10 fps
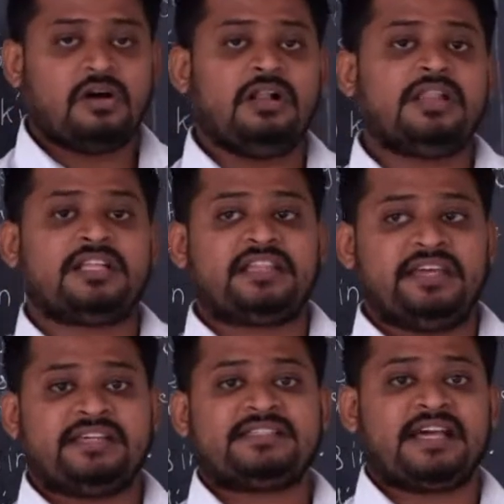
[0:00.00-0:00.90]
the
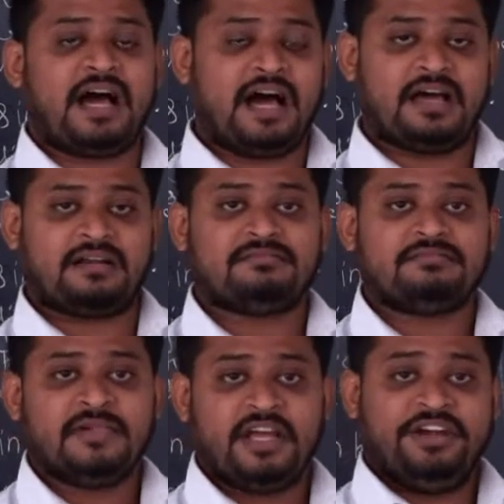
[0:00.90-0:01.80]
things
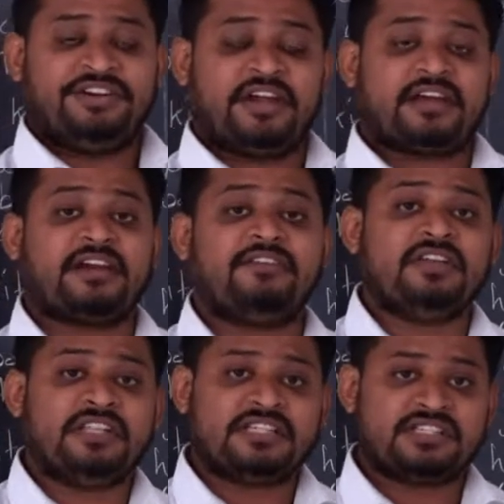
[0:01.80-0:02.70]
are interacted
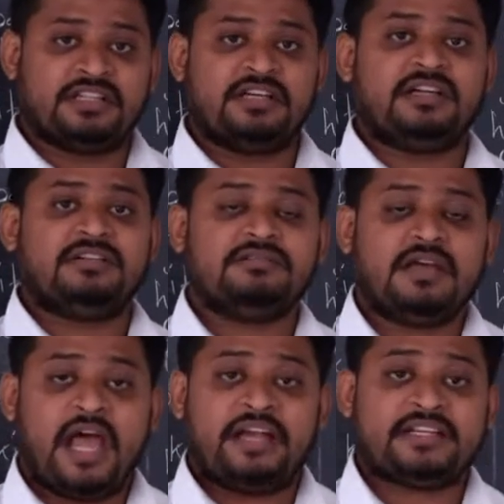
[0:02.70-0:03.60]
with each other
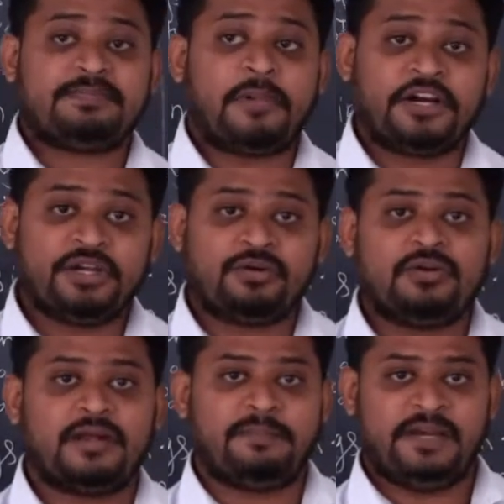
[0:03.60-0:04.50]
at a
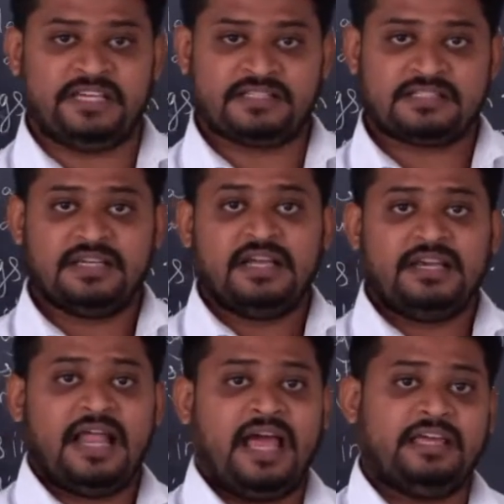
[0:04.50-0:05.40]
particular place,
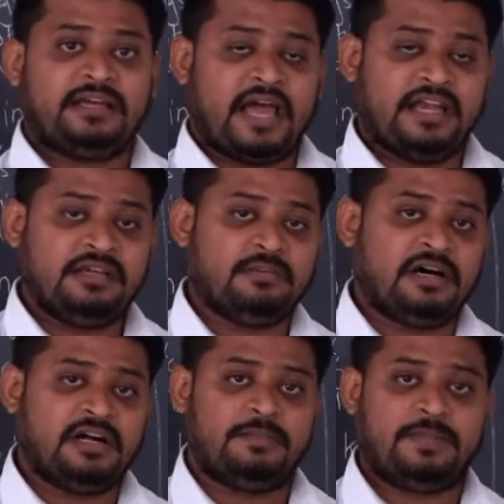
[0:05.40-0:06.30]
like
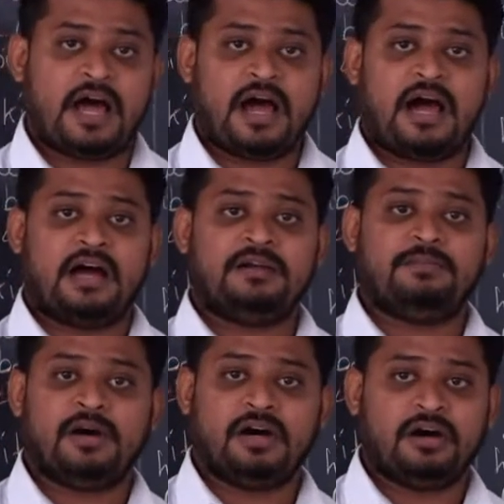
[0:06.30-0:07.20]
animal,
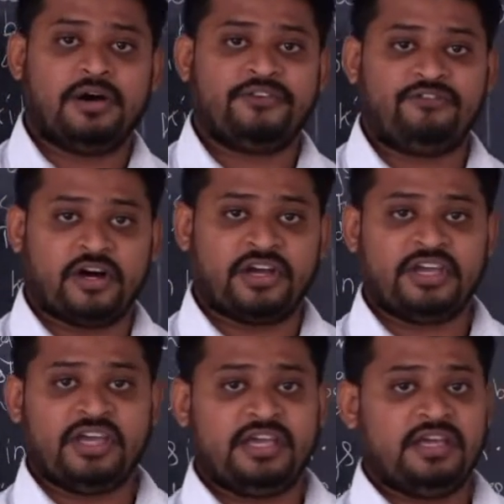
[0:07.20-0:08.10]
plant, bird,
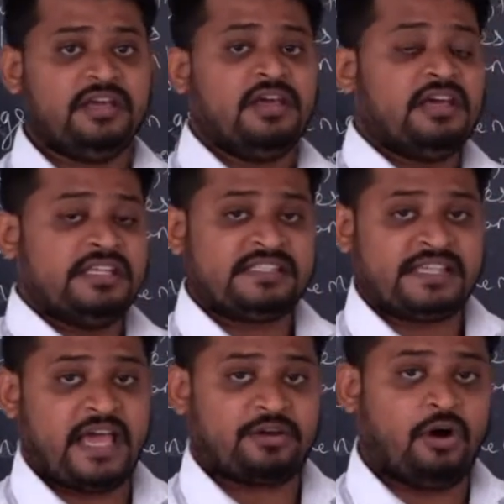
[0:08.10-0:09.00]
fungi,
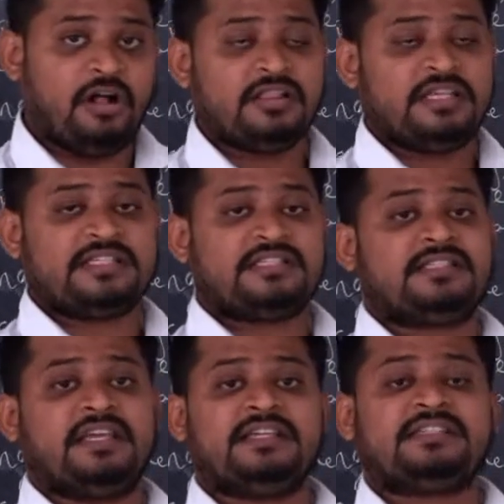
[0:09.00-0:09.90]
insect, all these
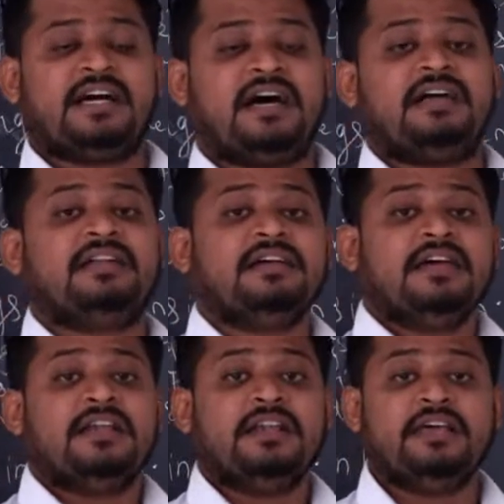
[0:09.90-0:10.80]
things are
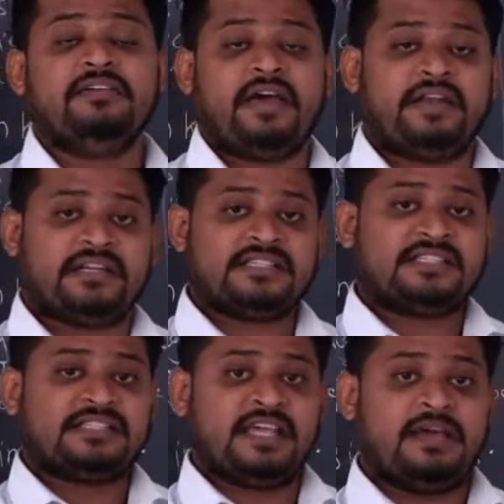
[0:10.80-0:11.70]
live at a
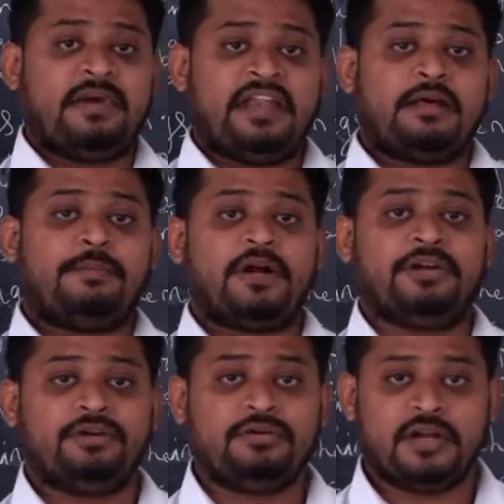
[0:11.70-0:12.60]
same and a
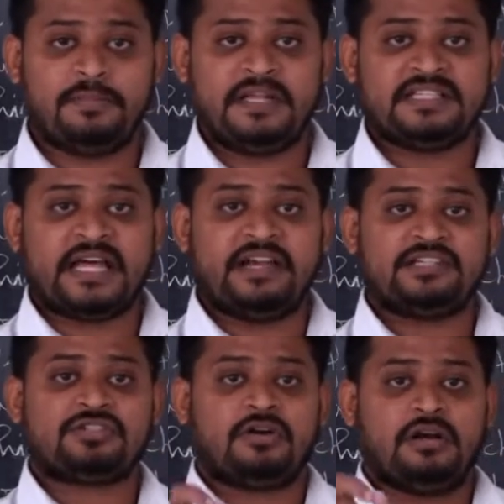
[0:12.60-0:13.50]
particular place, that
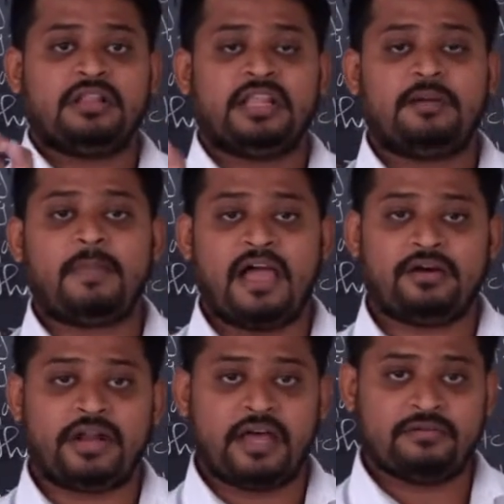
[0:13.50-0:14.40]
is called their
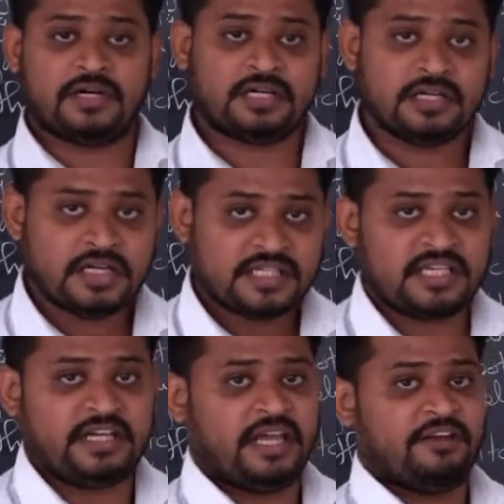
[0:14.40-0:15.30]

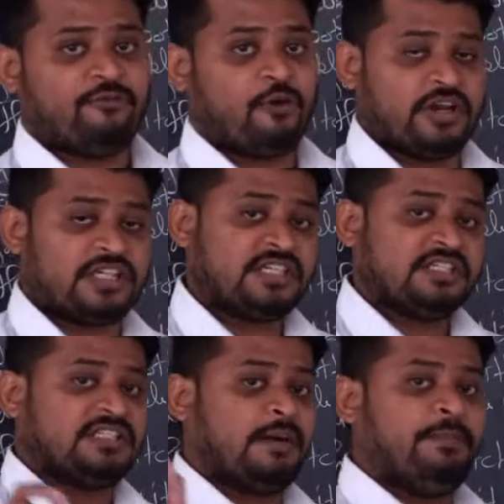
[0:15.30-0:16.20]
biodiversity, and forest
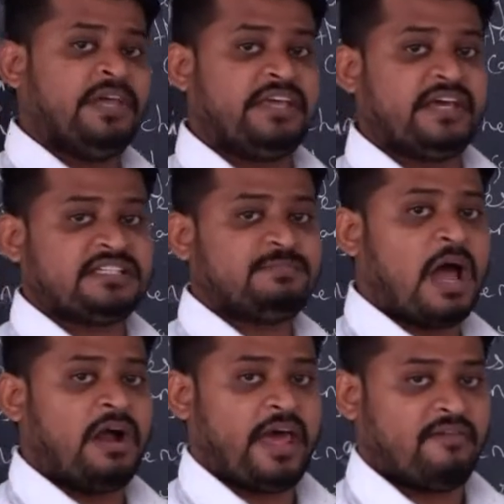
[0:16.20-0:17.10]
is the biggest
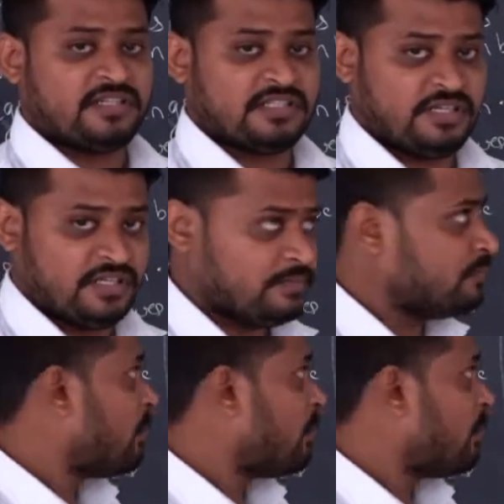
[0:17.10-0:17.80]
biodiversity.